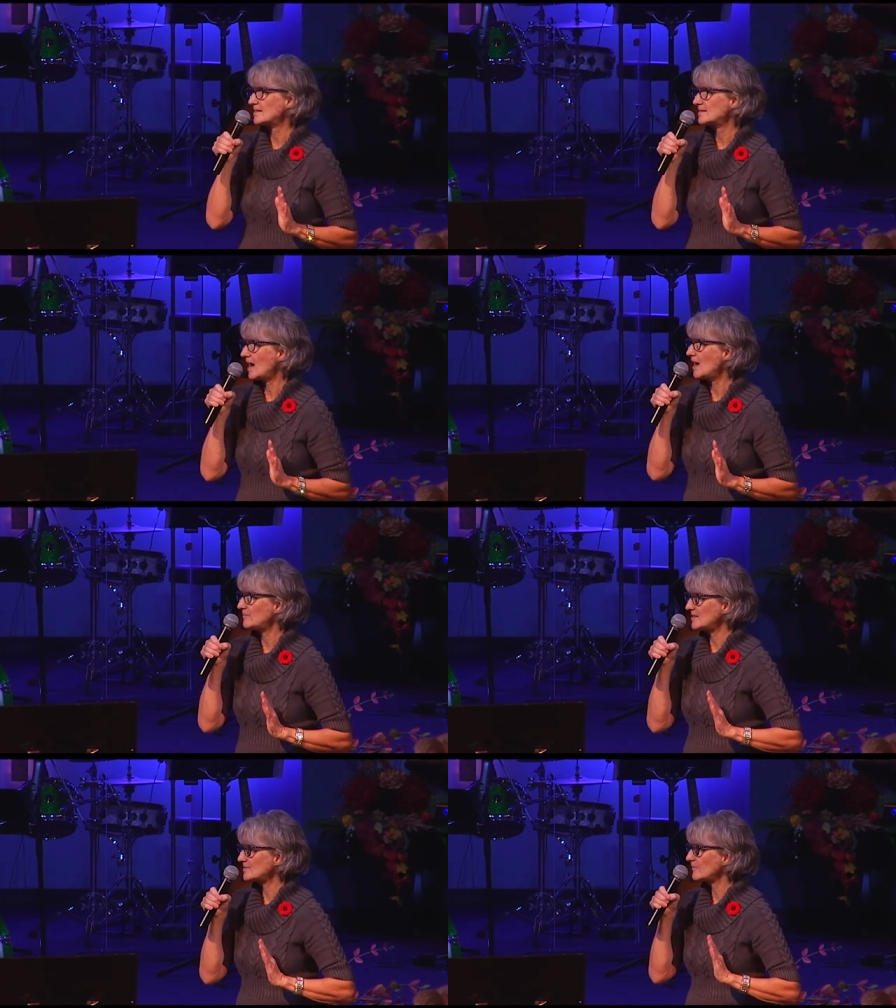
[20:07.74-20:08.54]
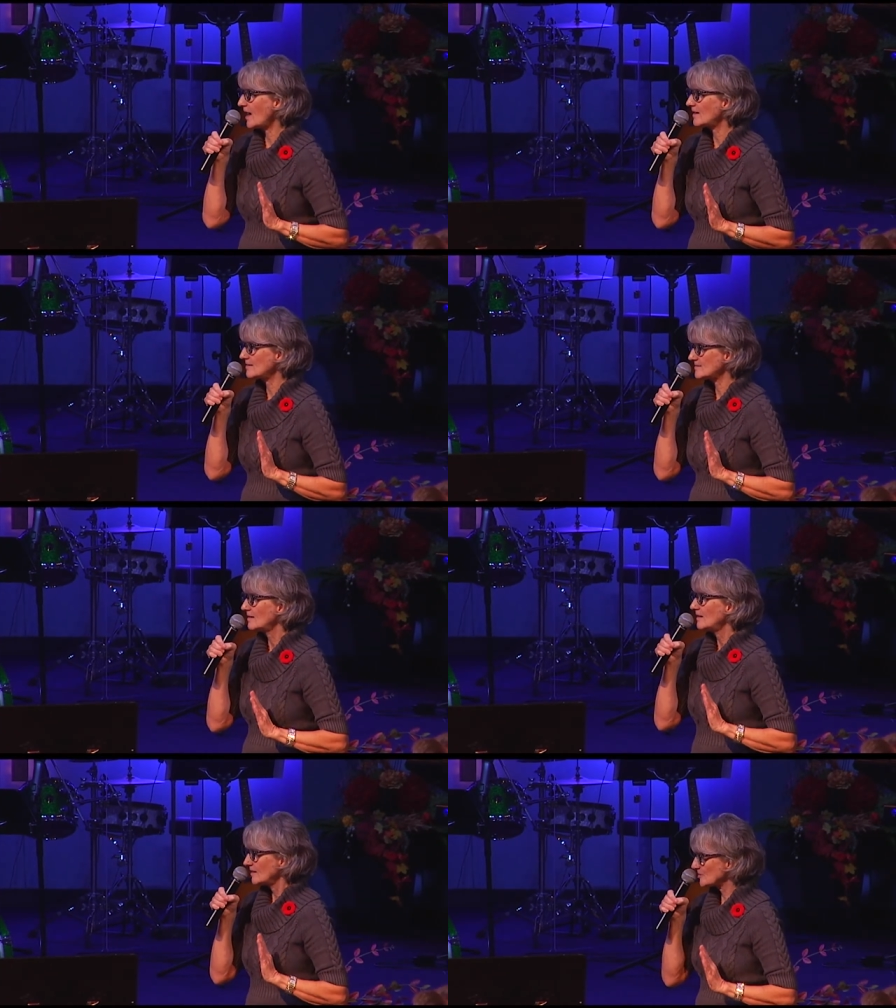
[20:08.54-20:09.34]
us happy. So
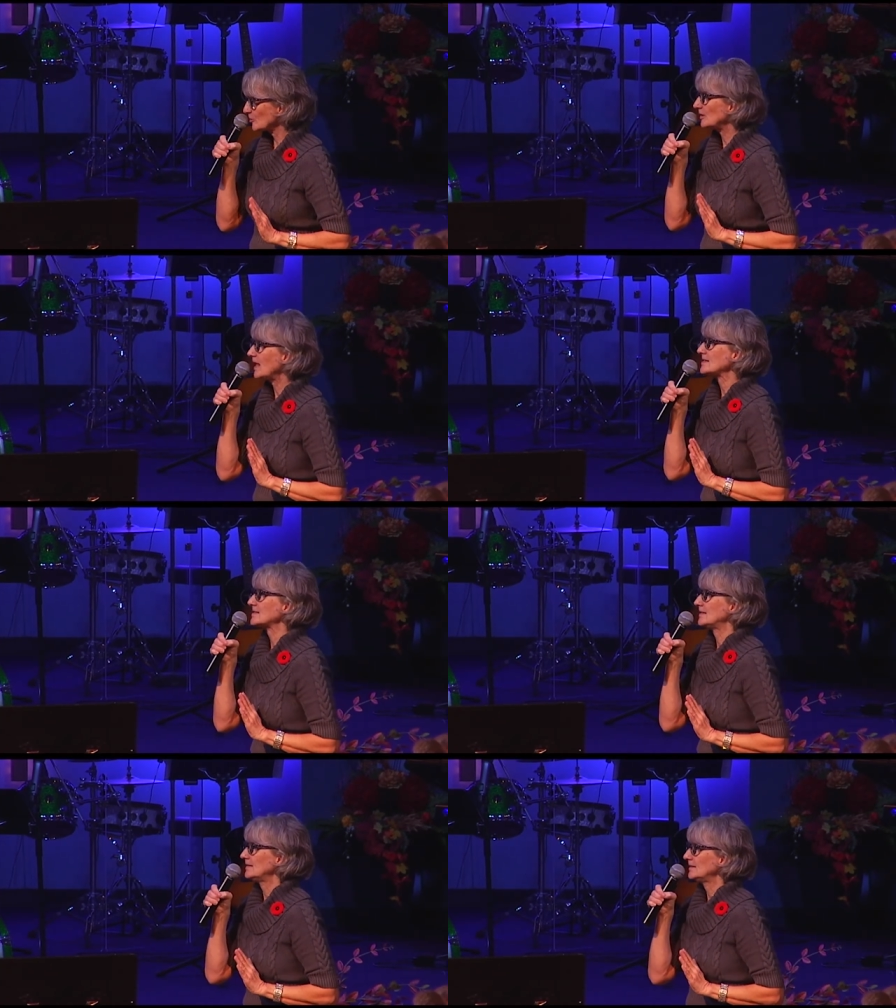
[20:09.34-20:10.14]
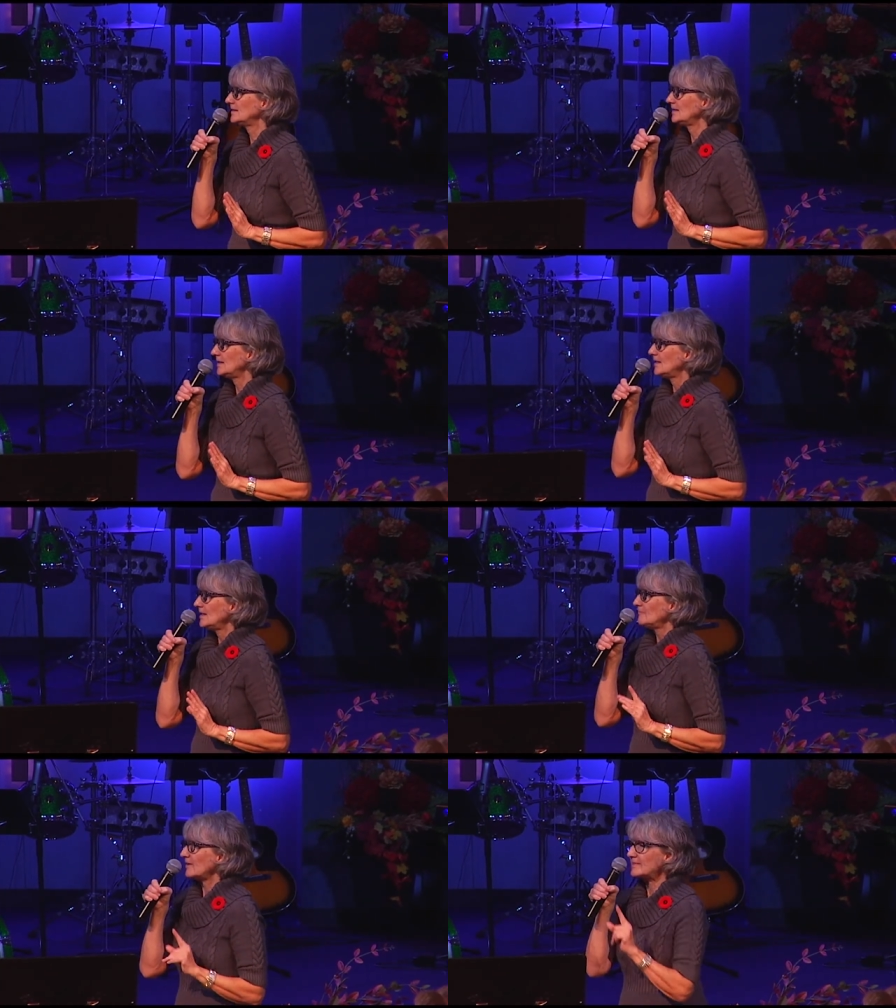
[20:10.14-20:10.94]
it's a good lesson.
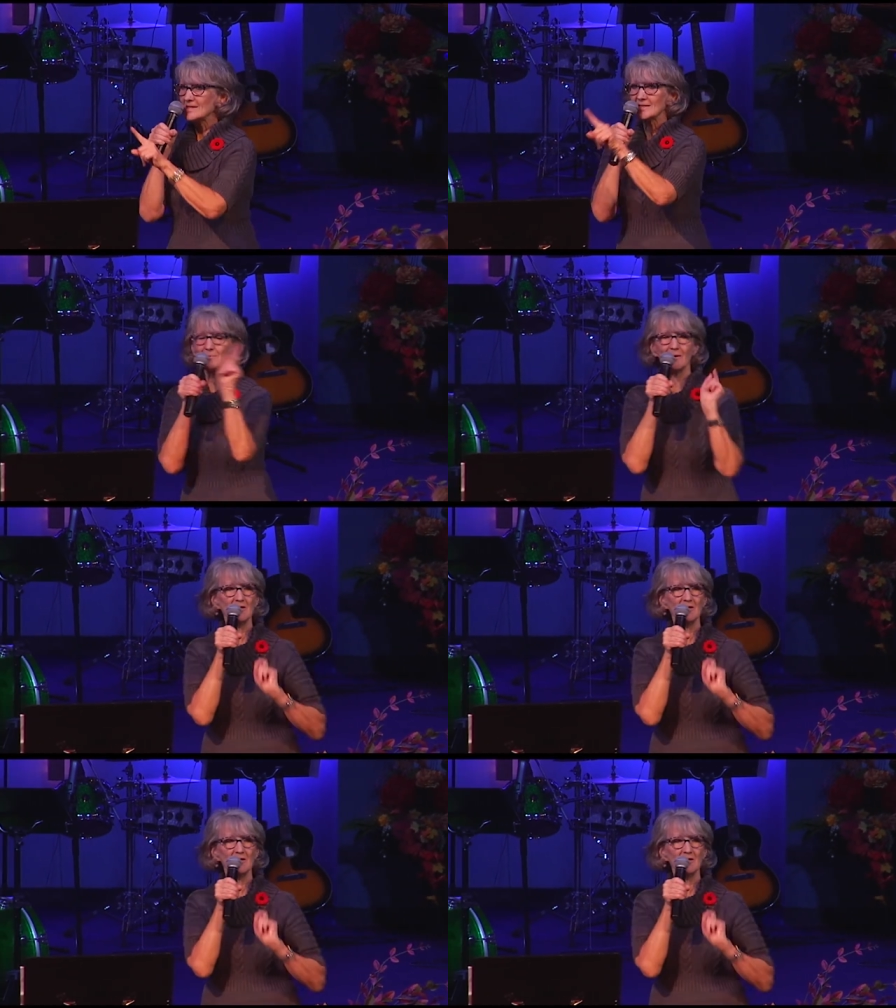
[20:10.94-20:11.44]
But this is what